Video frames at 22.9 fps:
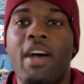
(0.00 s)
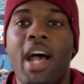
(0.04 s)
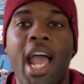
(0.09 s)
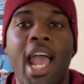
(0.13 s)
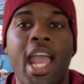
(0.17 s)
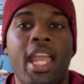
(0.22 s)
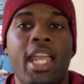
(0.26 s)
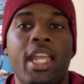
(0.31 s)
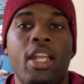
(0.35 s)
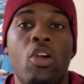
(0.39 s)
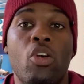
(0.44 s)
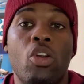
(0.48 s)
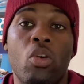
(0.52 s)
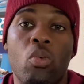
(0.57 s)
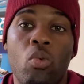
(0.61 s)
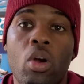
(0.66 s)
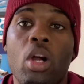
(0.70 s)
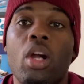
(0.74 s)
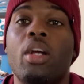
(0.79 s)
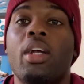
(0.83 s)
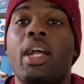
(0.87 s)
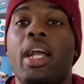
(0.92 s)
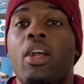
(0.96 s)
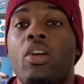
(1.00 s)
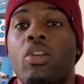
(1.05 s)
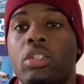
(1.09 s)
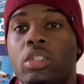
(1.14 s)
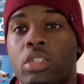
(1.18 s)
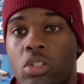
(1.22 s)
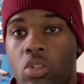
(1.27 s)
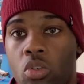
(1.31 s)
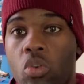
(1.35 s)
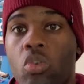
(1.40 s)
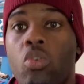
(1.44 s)
I go to work, I go to
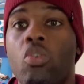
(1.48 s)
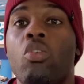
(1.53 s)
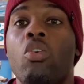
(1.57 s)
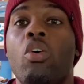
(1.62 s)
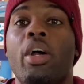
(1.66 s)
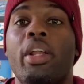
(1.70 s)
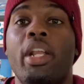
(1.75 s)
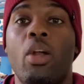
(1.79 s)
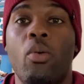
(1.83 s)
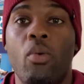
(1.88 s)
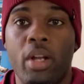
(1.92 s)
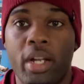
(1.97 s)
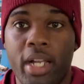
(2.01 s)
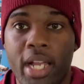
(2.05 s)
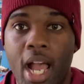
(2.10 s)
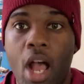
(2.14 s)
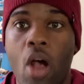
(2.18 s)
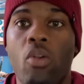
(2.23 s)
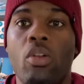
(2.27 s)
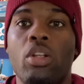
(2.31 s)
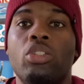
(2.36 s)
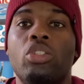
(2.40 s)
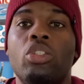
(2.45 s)
school, and I work out.